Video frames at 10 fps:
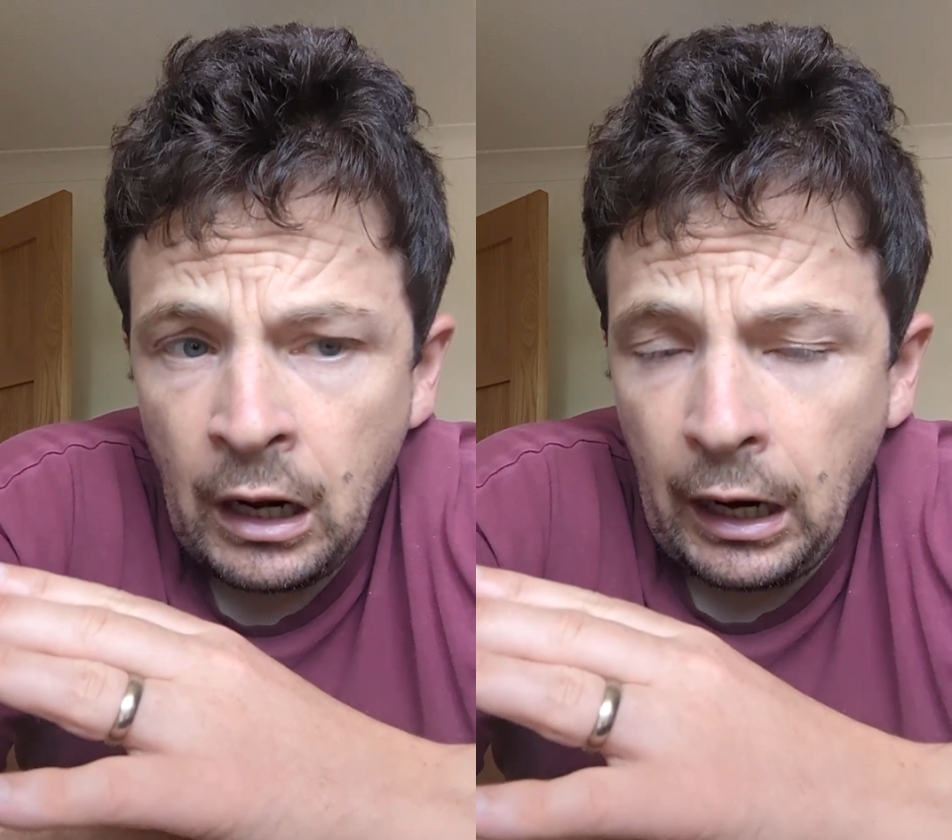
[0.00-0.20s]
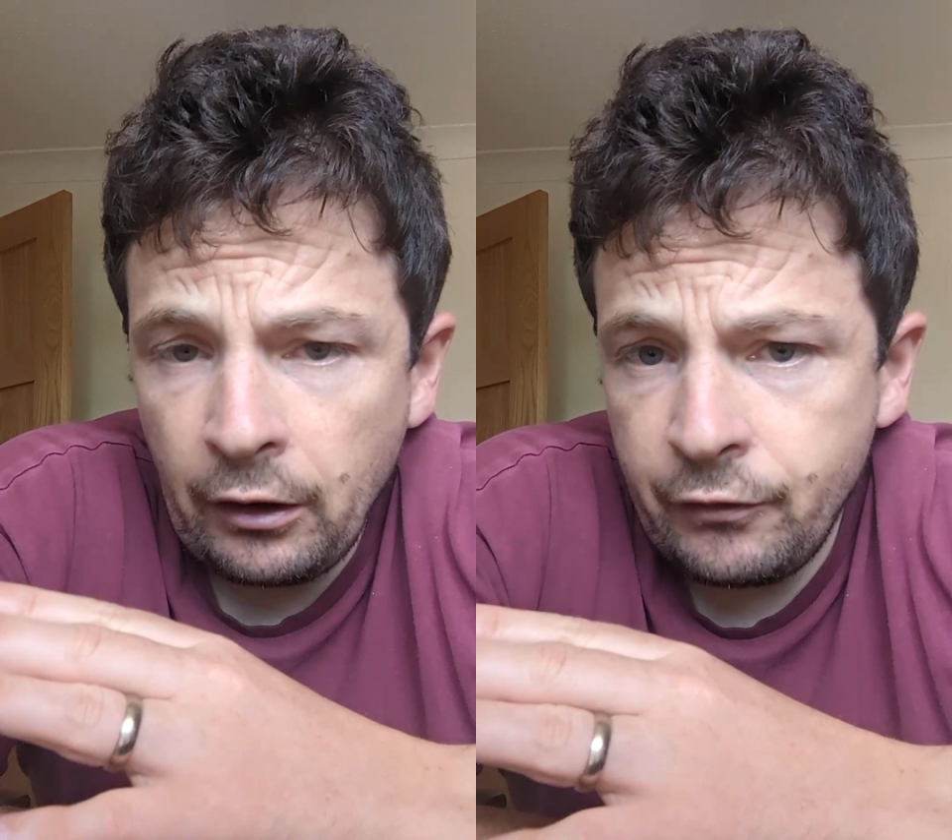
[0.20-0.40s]

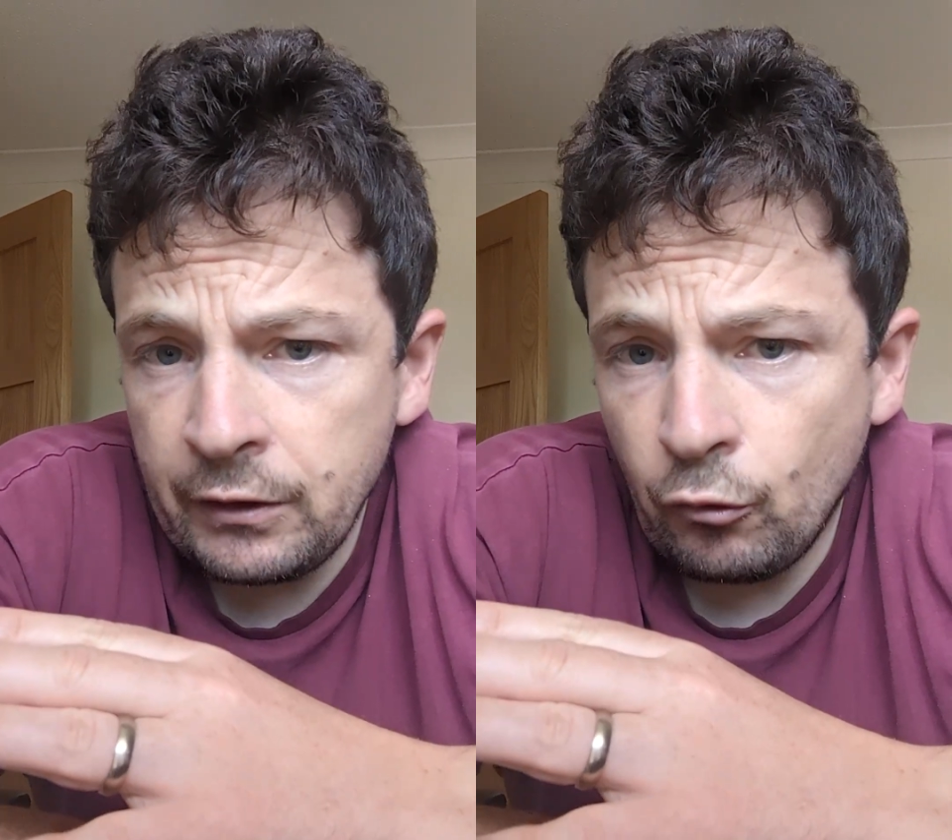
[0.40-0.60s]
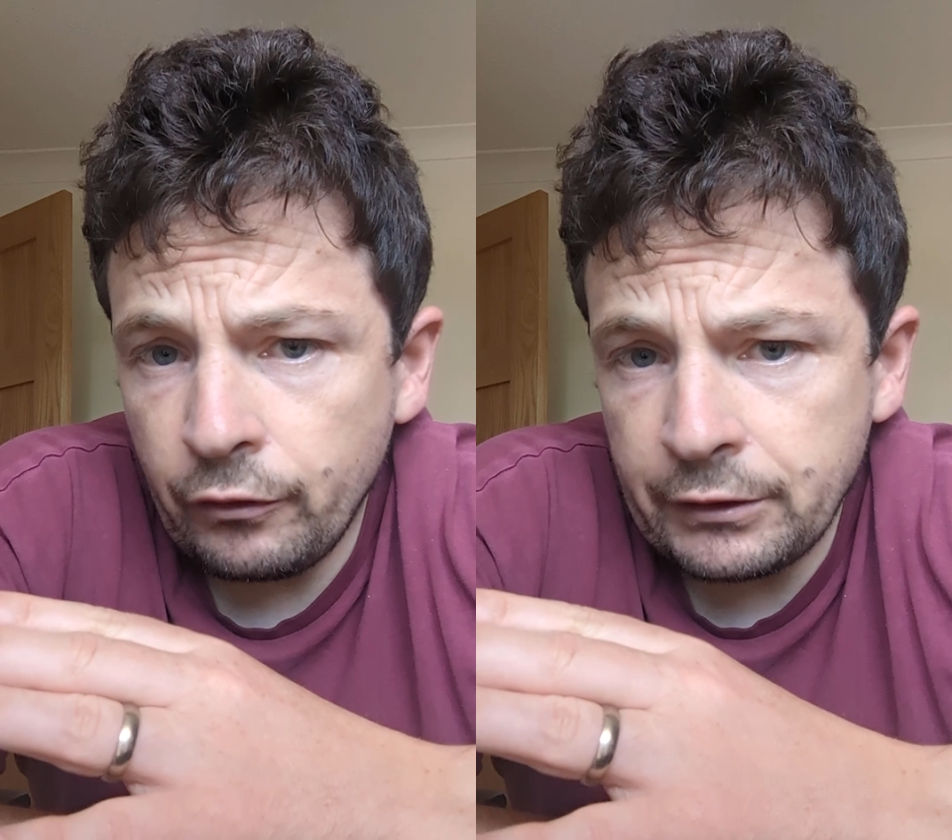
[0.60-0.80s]
And I
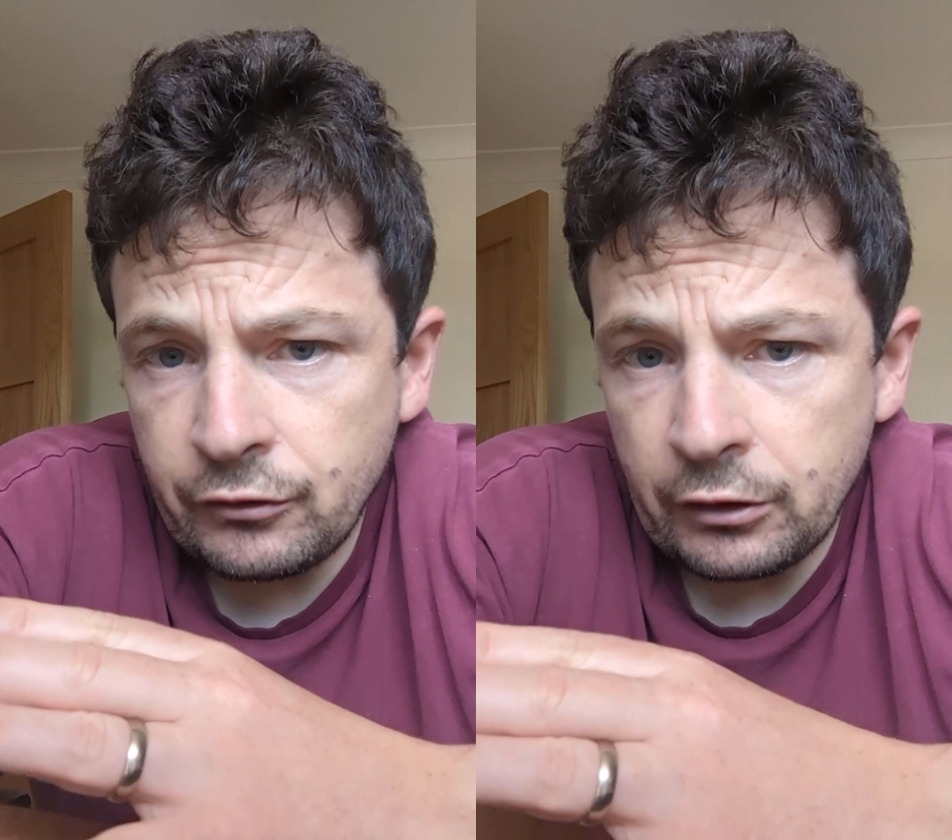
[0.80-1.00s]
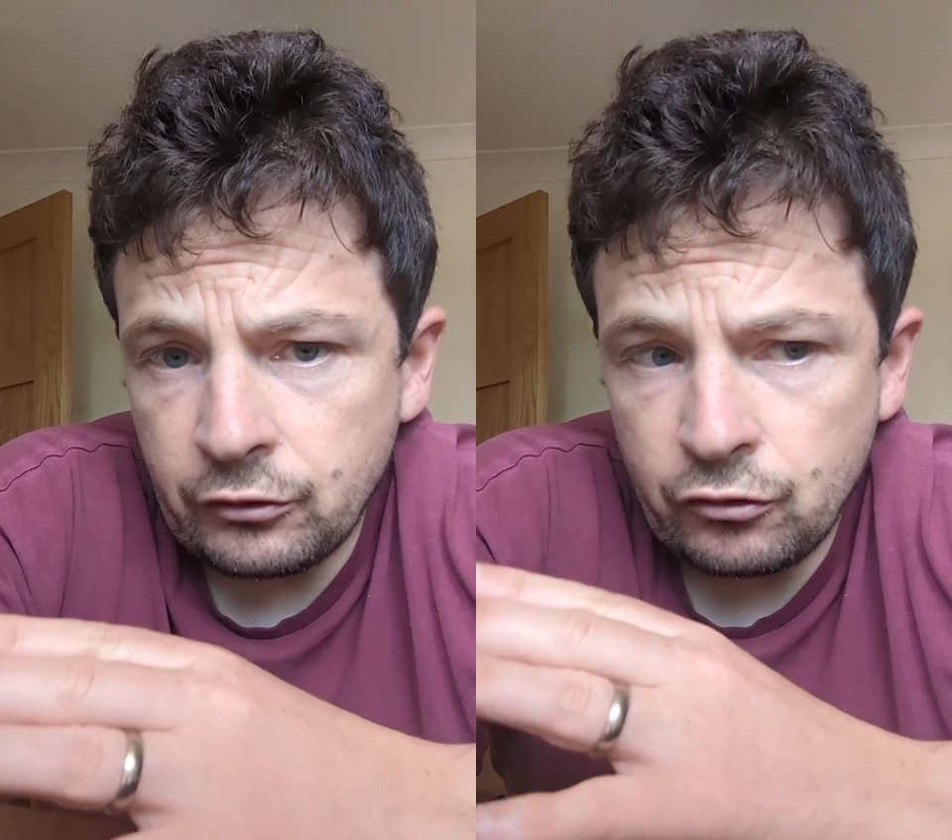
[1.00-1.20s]
think what this
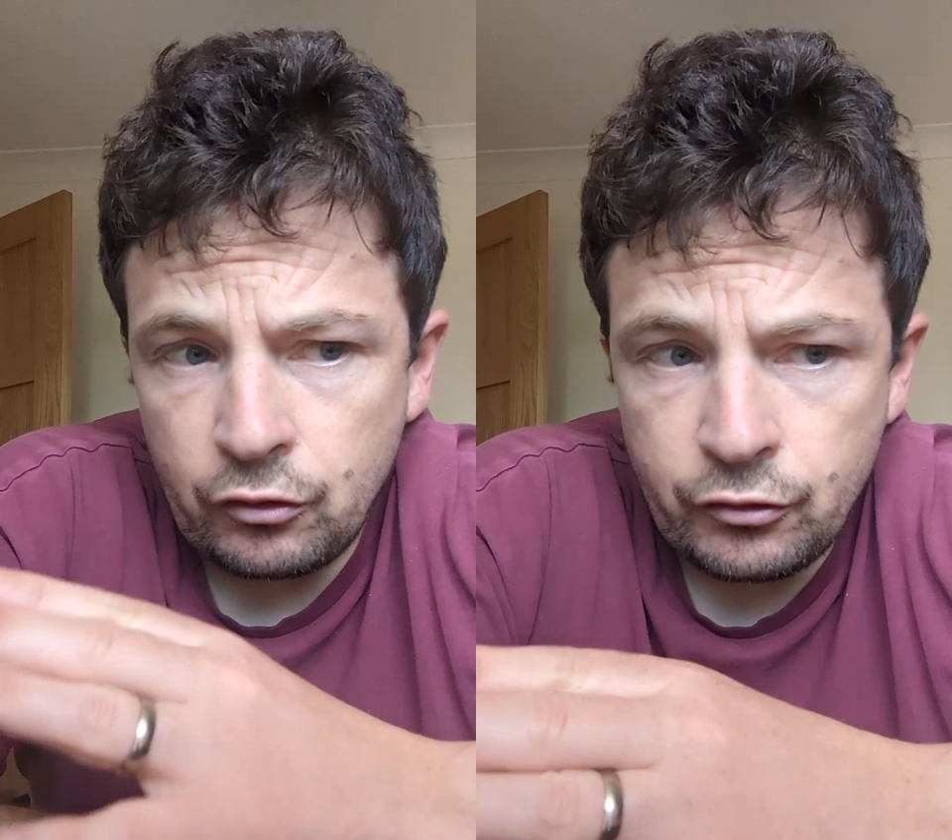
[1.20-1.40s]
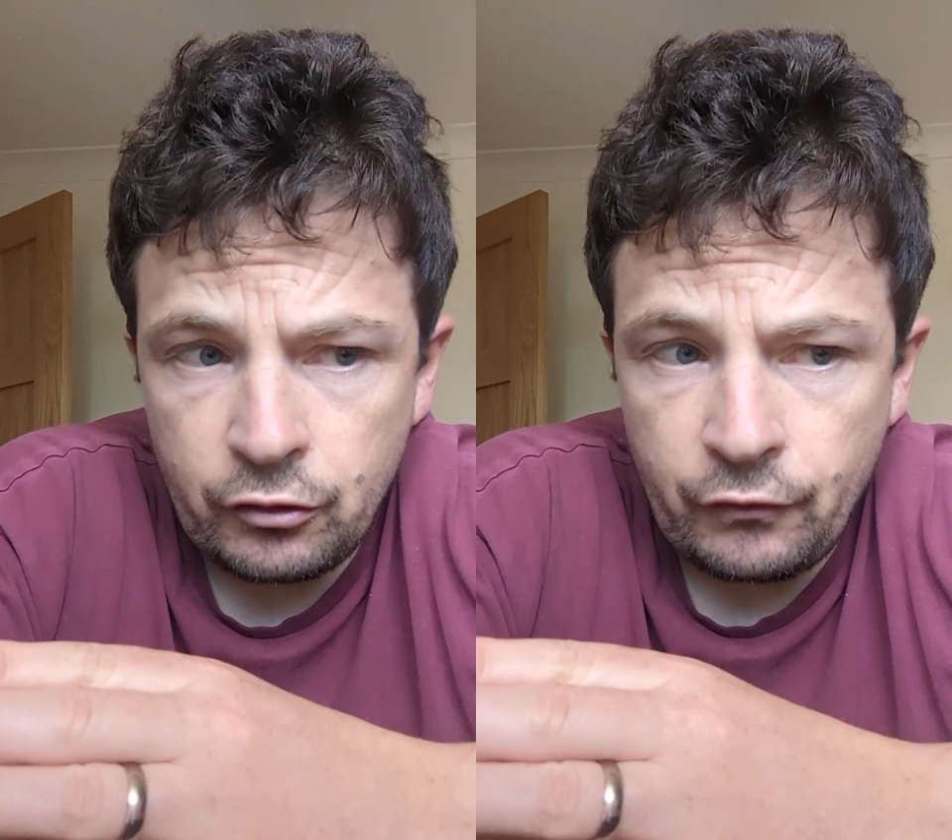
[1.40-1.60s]
does is
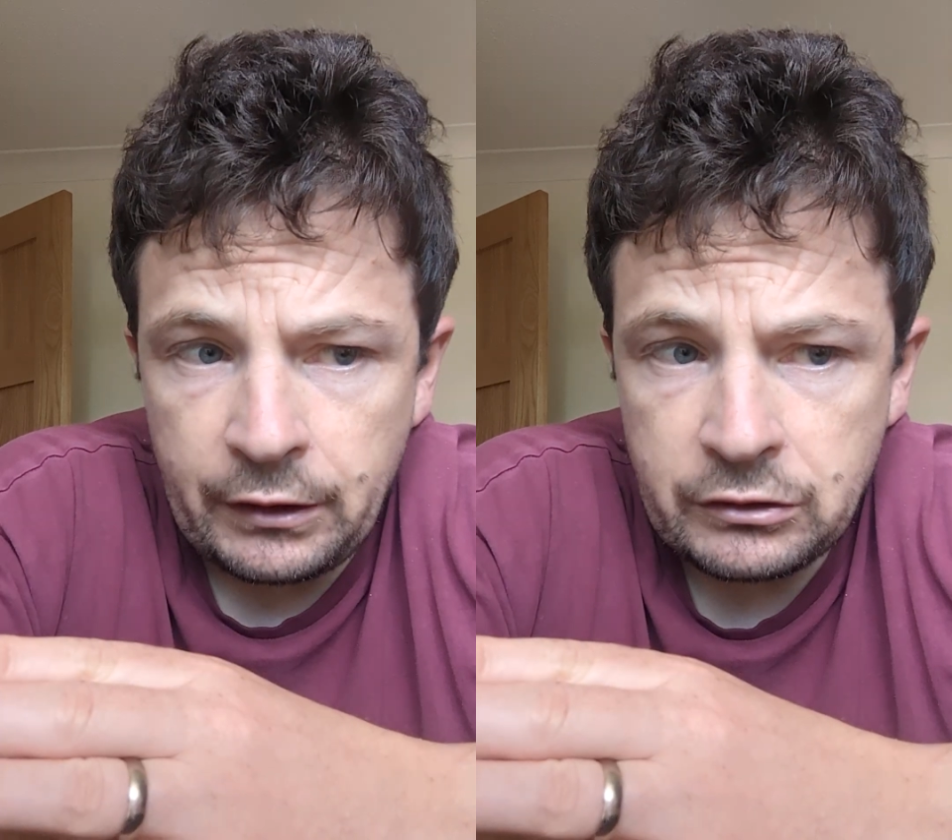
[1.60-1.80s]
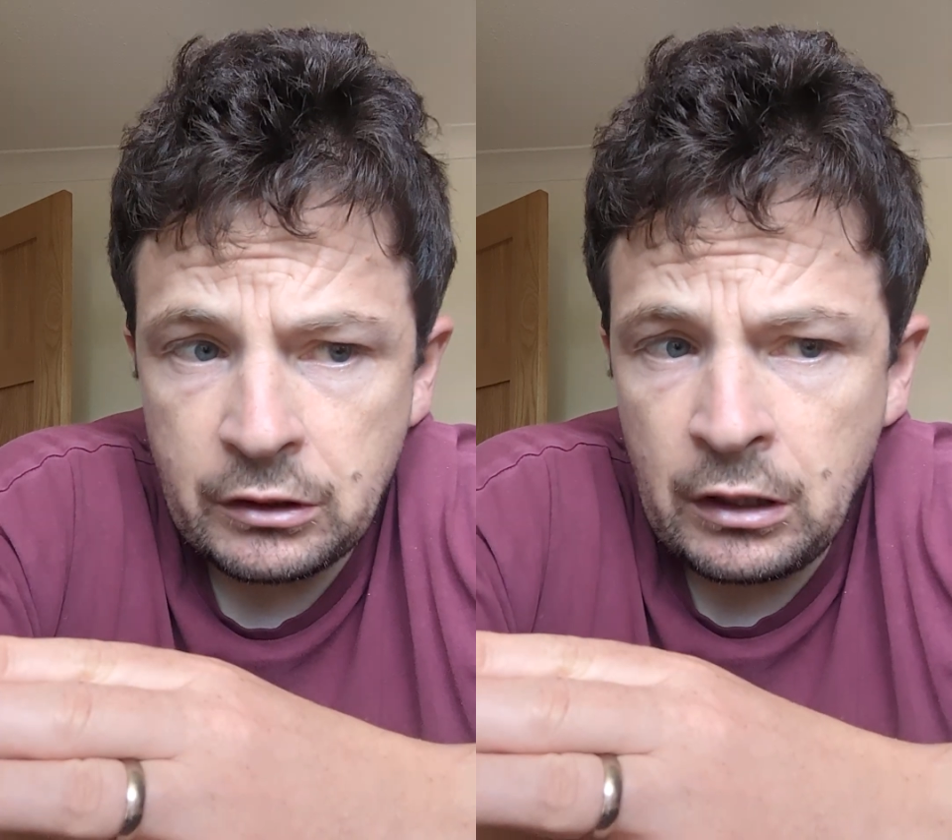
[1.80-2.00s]
do two
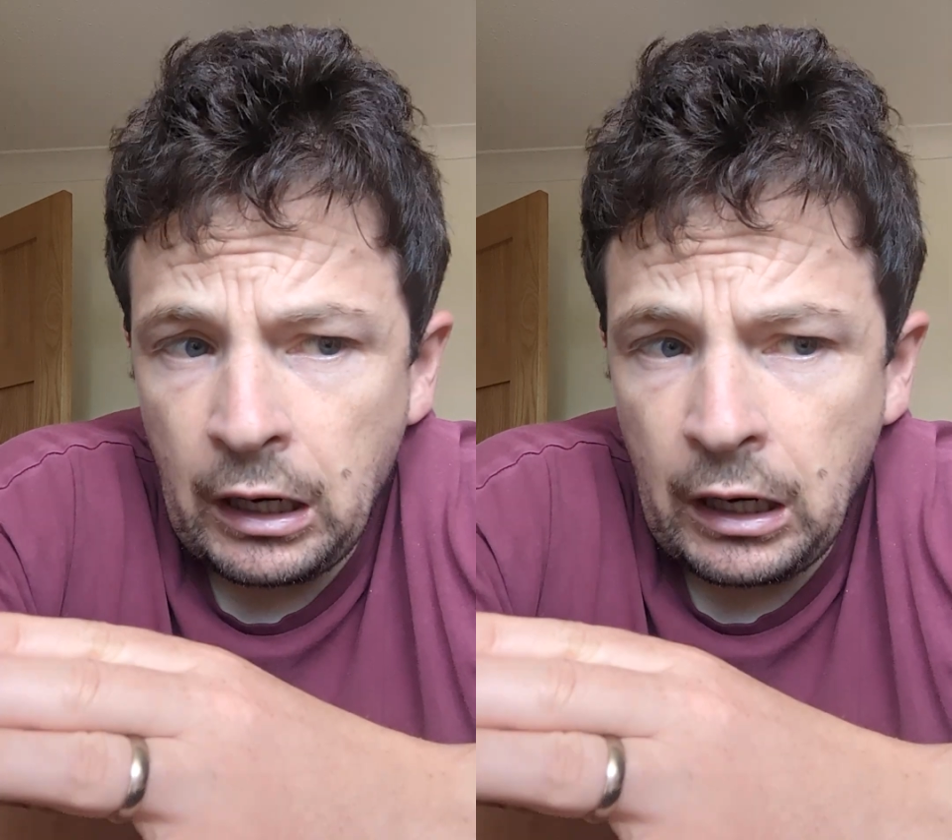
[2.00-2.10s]
things.